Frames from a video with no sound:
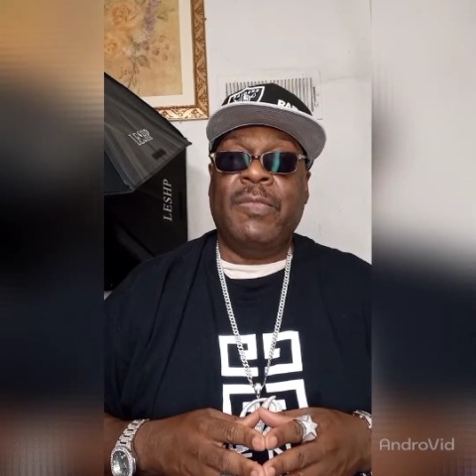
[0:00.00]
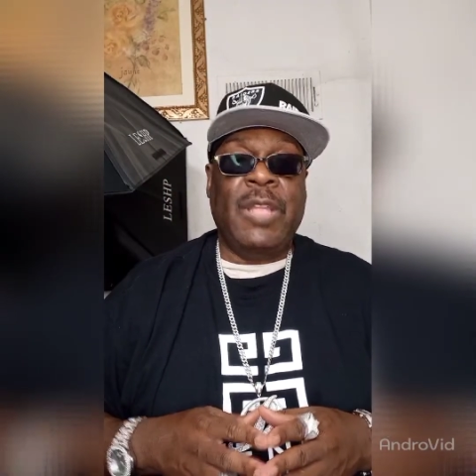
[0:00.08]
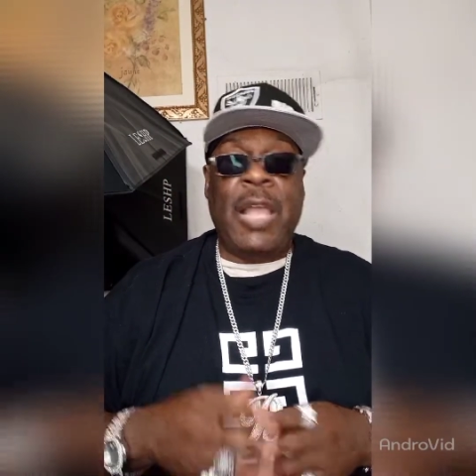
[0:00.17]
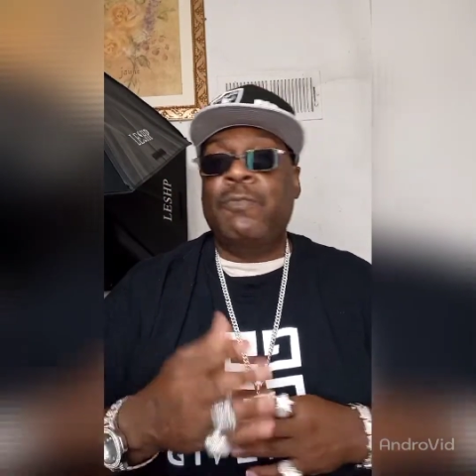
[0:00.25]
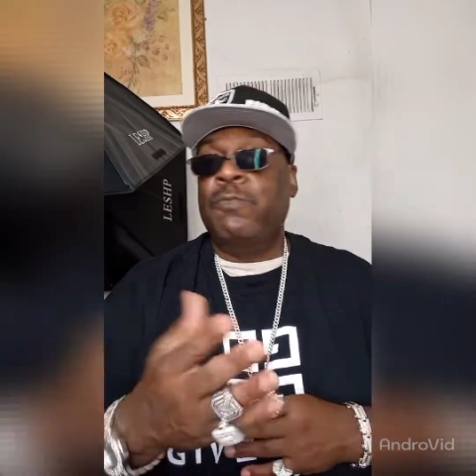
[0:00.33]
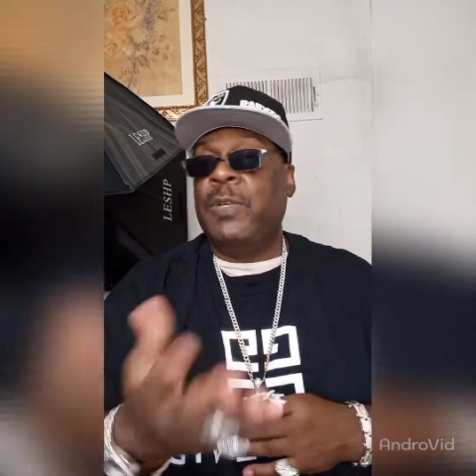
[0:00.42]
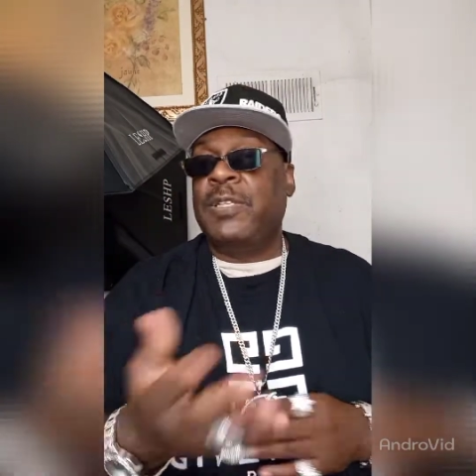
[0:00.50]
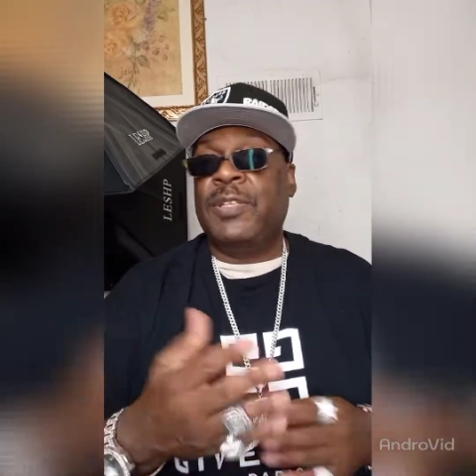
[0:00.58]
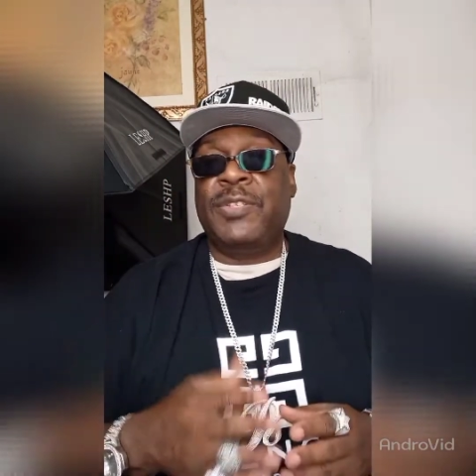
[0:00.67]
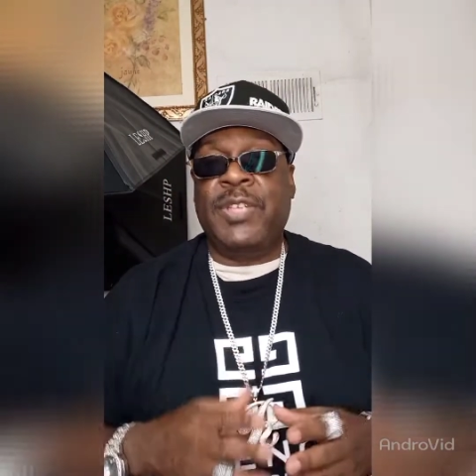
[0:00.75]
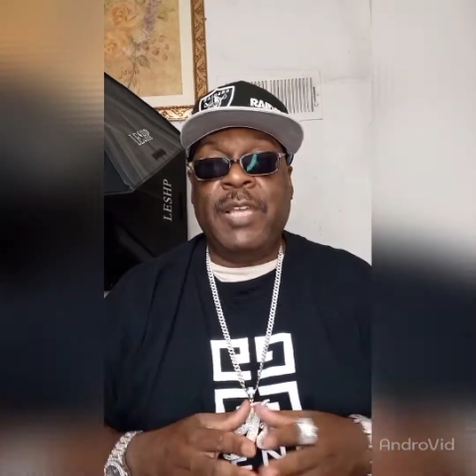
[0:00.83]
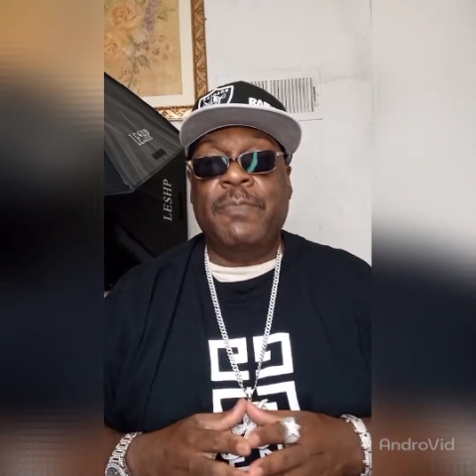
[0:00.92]
Not with the
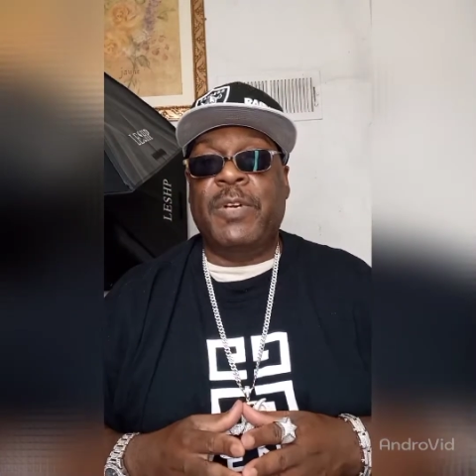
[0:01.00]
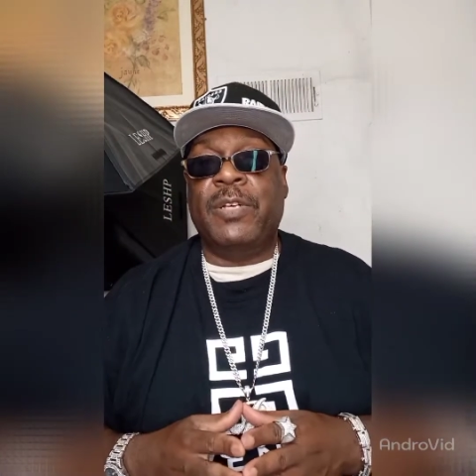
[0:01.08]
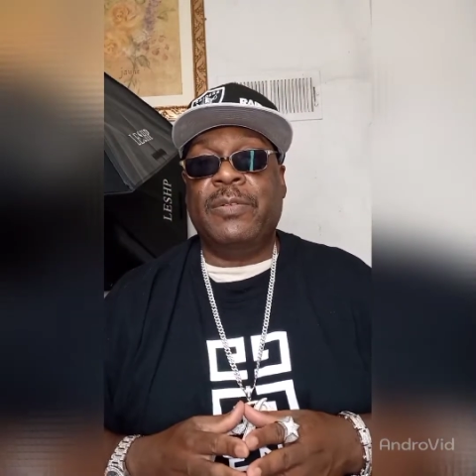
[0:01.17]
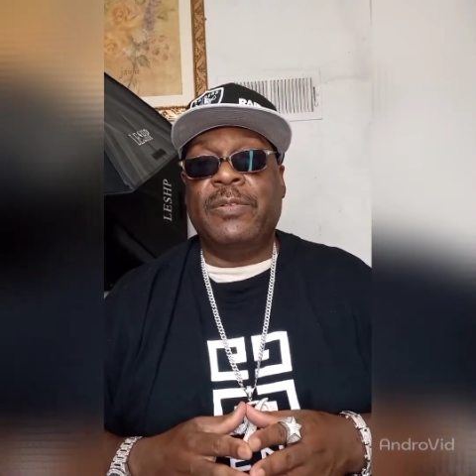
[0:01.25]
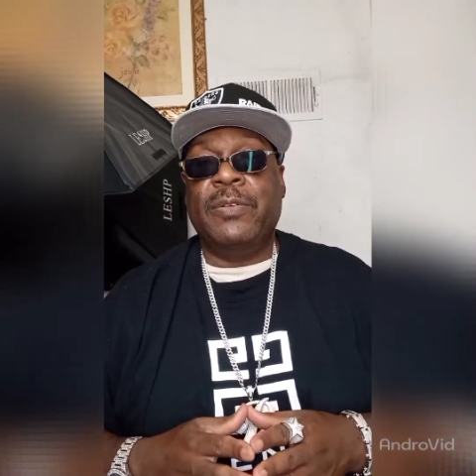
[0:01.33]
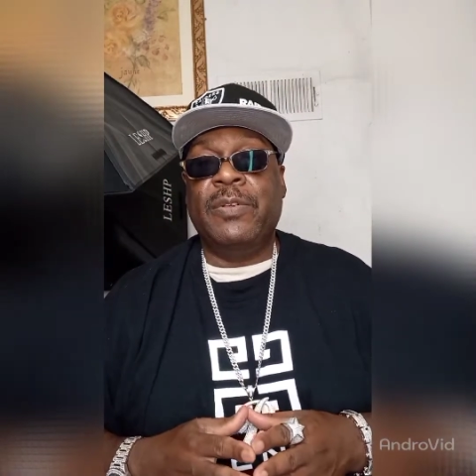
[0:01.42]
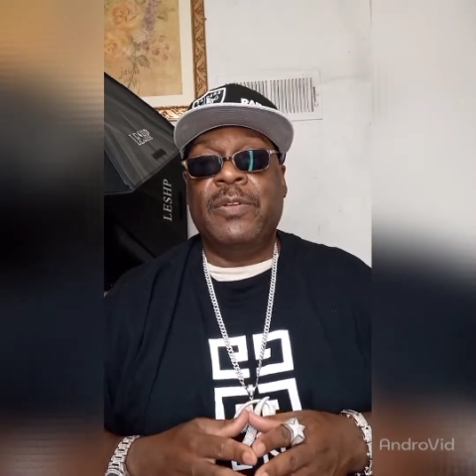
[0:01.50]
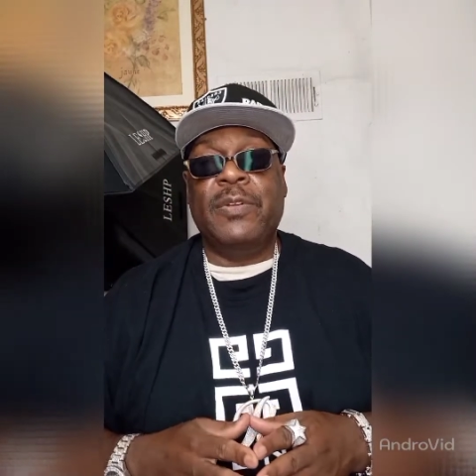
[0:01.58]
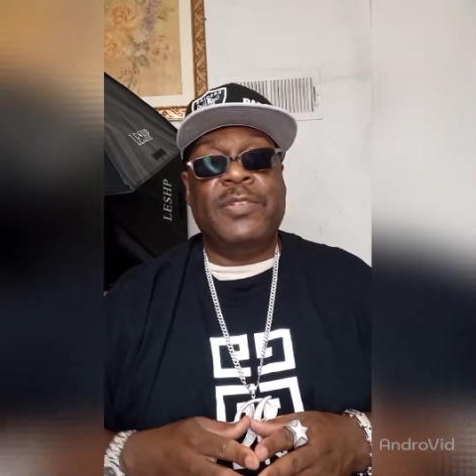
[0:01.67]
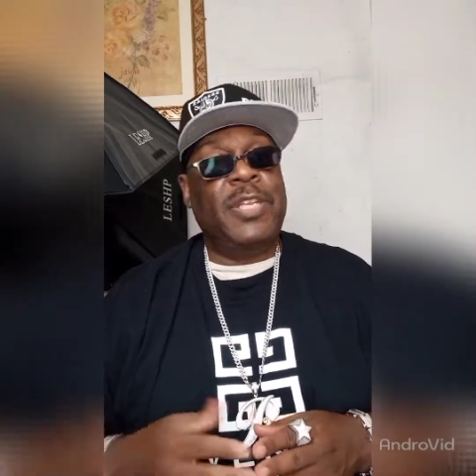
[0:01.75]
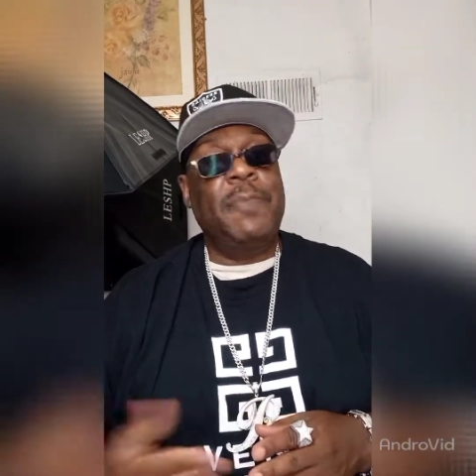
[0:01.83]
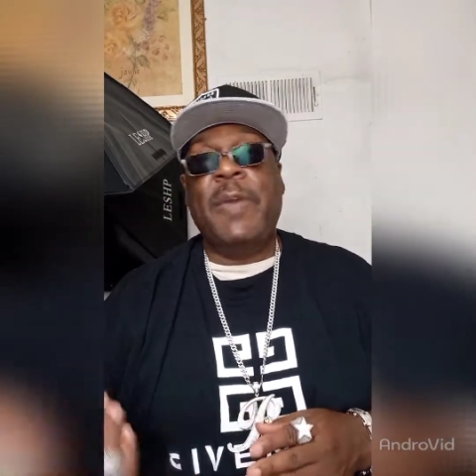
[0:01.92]
Sigma.
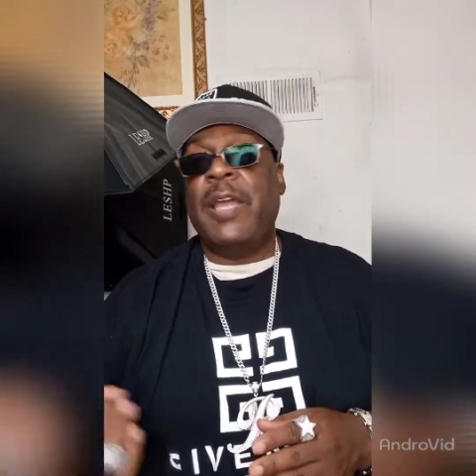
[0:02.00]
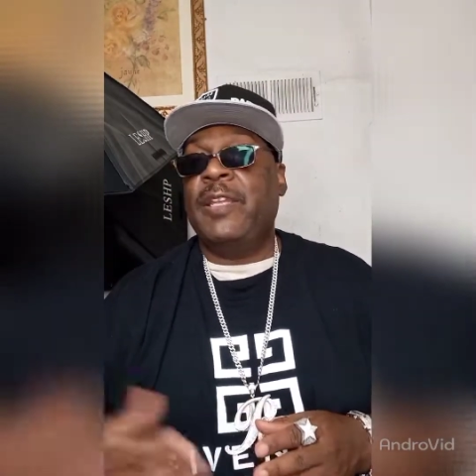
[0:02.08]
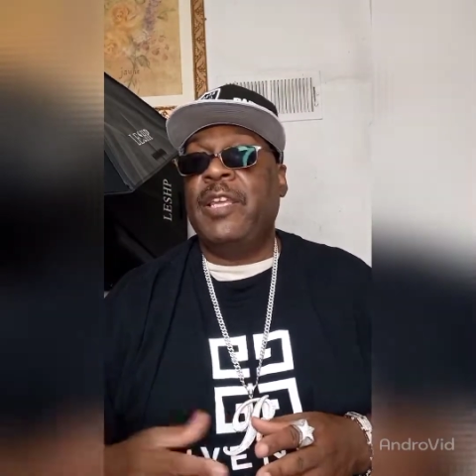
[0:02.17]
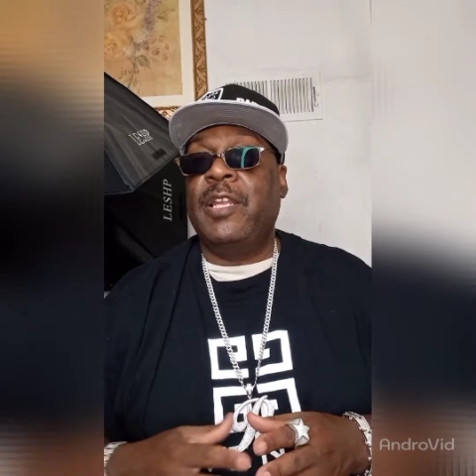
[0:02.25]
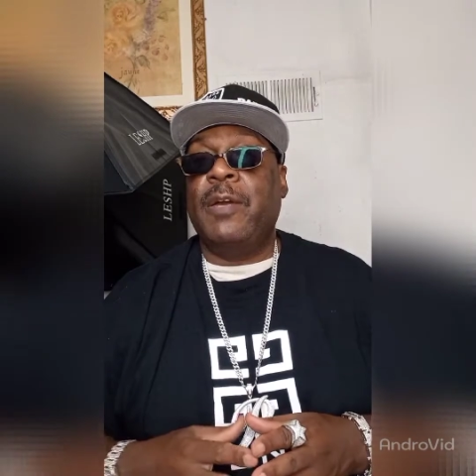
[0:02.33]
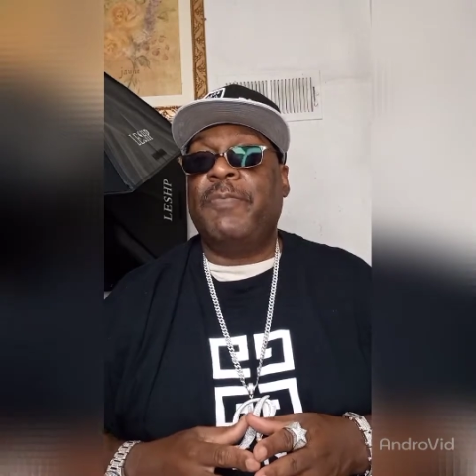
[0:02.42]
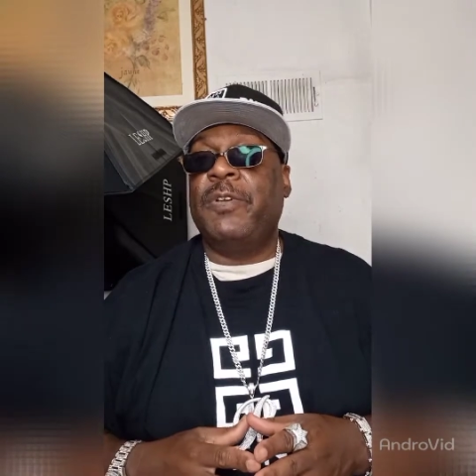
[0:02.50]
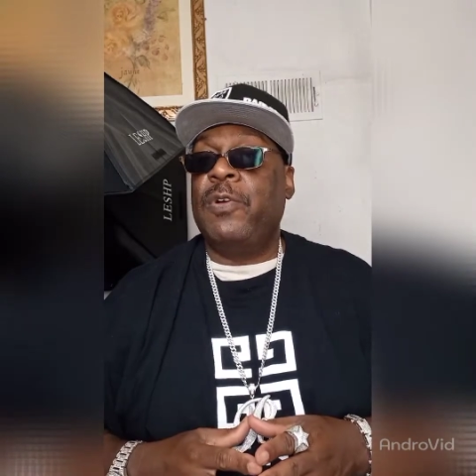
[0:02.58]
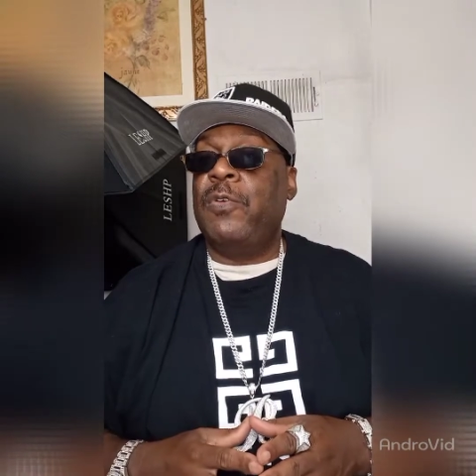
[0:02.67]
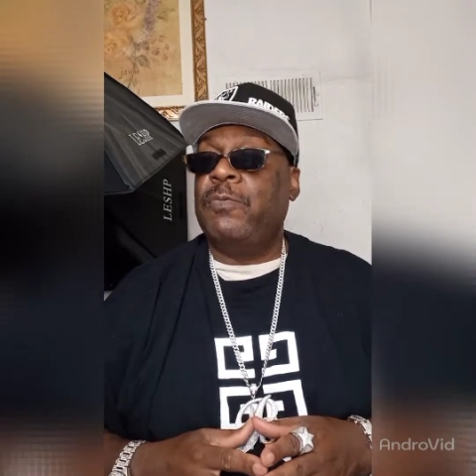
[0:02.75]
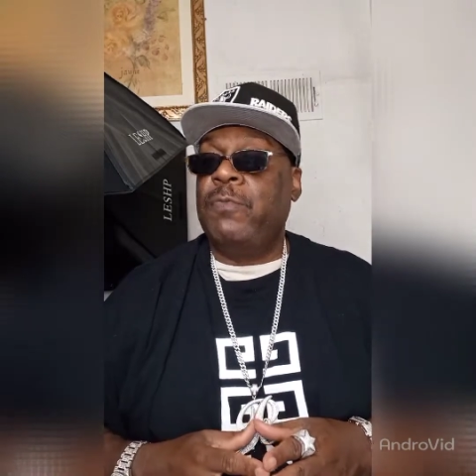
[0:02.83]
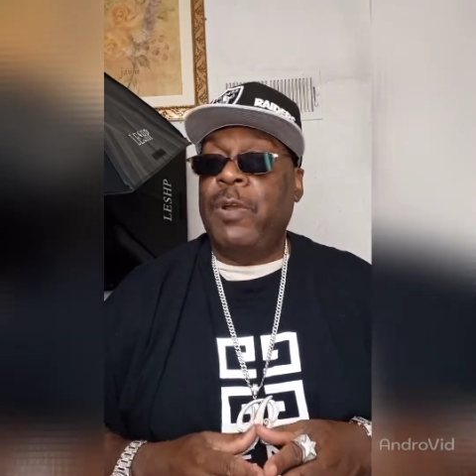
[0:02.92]
She better get up and
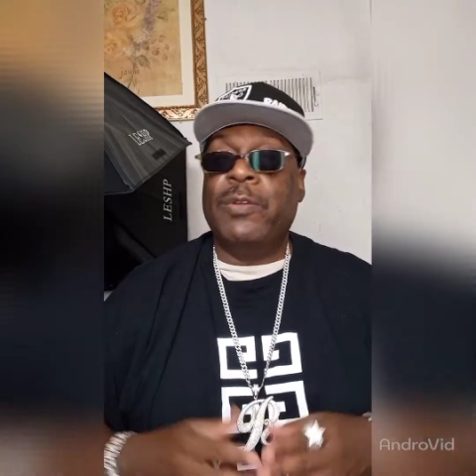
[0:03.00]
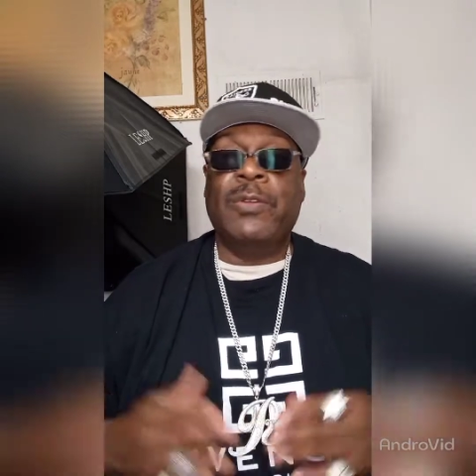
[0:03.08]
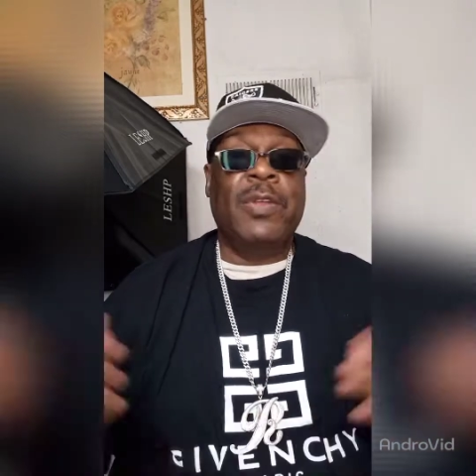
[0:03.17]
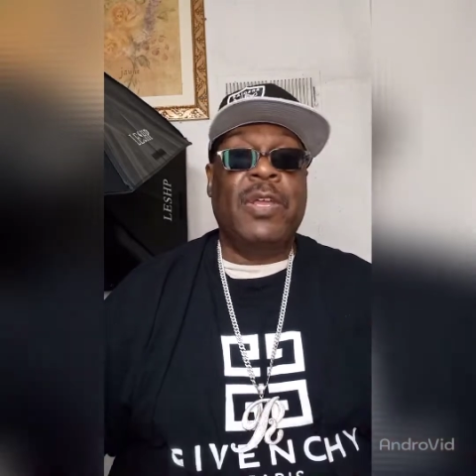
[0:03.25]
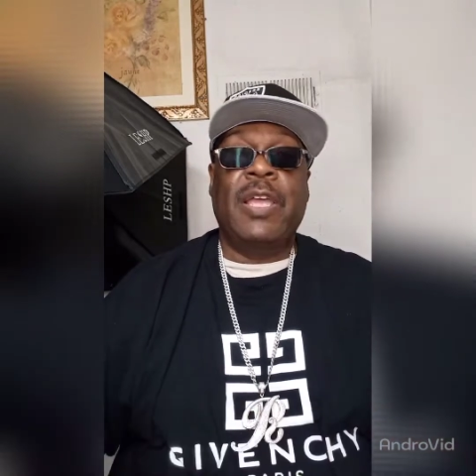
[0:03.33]
go to work,